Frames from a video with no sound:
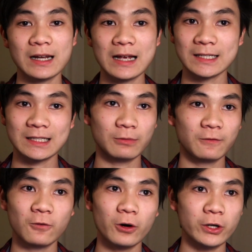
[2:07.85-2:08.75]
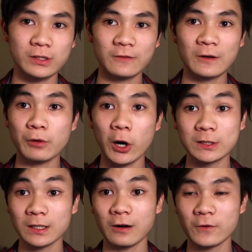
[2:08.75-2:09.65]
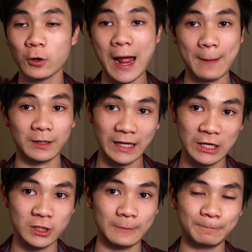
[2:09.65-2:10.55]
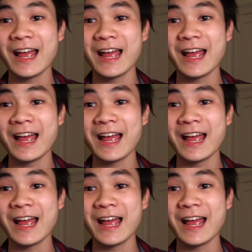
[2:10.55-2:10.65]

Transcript: as I said before, your different parts of your application.